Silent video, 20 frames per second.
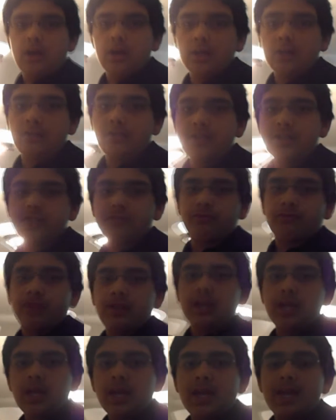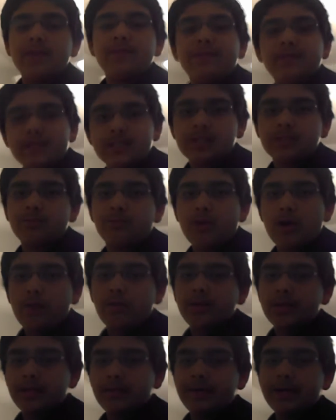on a green screen, this is
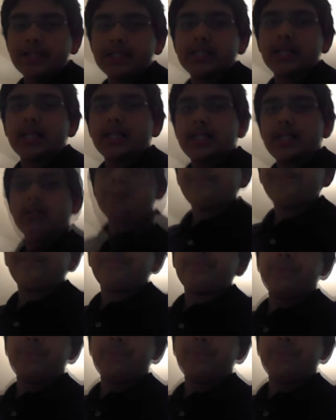probably the best idea.